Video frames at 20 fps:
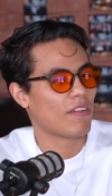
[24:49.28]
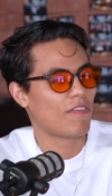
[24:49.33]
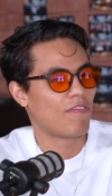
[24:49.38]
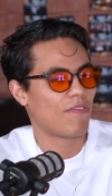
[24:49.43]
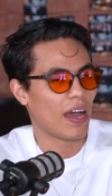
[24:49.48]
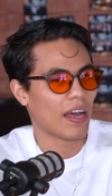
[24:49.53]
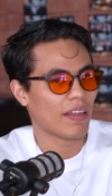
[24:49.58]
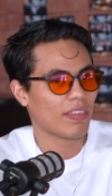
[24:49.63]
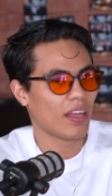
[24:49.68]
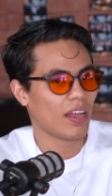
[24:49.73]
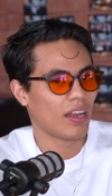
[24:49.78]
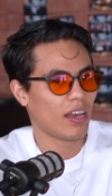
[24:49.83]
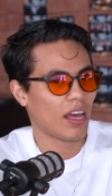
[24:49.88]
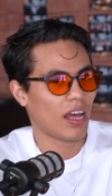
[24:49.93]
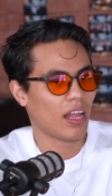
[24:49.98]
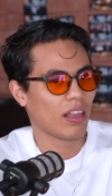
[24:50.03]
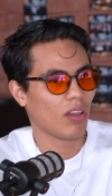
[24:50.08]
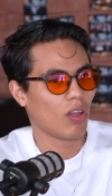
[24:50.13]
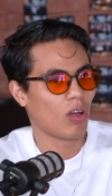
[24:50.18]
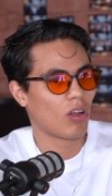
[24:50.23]
The fact that
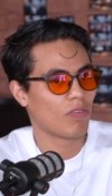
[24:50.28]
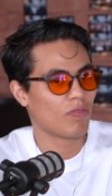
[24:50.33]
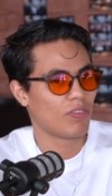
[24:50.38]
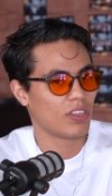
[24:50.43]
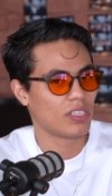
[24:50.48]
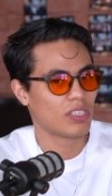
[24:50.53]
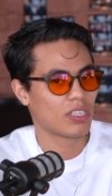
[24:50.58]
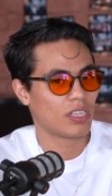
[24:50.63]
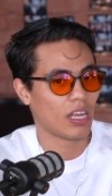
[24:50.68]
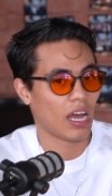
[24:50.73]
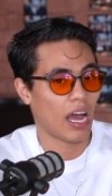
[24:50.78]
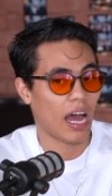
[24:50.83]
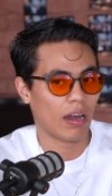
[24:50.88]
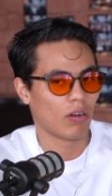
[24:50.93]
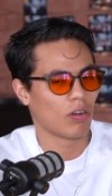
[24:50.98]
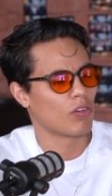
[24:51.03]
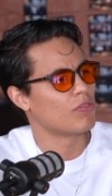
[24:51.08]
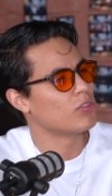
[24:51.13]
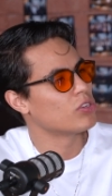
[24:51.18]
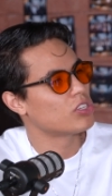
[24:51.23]
a lot of these, I
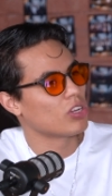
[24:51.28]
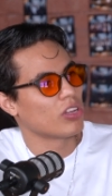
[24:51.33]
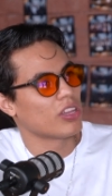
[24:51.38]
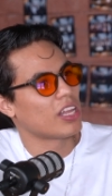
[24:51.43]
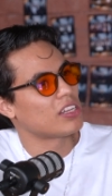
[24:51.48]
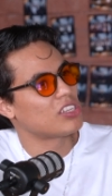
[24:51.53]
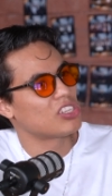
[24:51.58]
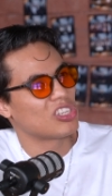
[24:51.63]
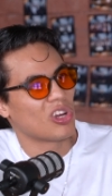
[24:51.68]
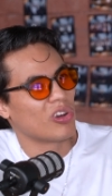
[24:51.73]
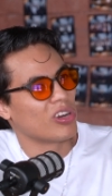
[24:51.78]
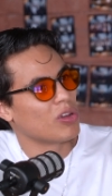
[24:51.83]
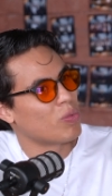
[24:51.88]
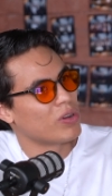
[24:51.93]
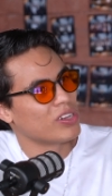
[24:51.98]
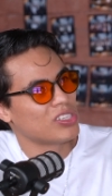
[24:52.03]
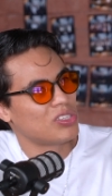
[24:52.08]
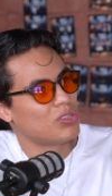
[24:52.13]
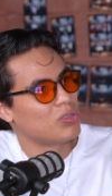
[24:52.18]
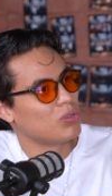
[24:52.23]
don't know if you saw that Sony
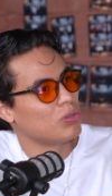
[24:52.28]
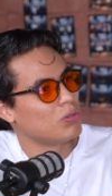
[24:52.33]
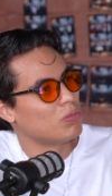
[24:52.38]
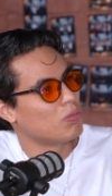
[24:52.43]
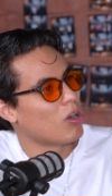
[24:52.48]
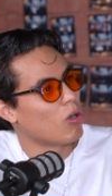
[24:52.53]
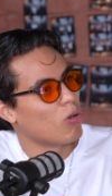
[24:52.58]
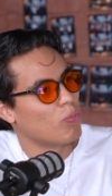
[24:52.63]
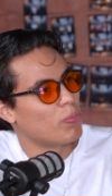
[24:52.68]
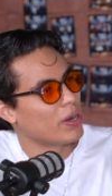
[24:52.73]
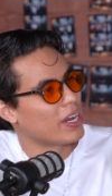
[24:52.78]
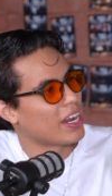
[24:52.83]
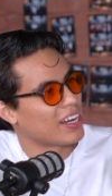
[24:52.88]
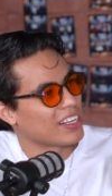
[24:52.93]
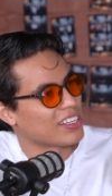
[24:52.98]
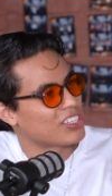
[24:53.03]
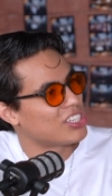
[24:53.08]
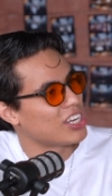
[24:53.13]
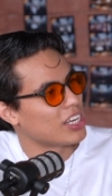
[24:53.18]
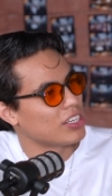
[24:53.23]
wants to open an
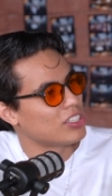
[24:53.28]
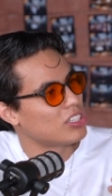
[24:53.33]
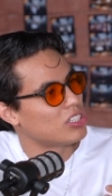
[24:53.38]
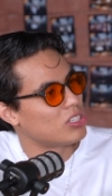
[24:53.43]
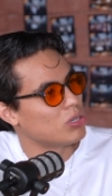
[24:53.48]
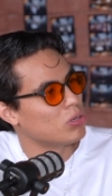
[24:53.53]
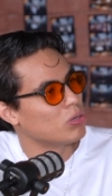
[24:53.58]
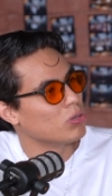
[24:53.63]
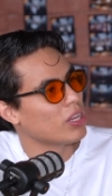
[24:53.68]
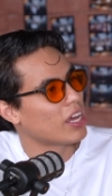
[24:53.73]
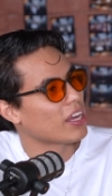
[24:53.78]
exchange too.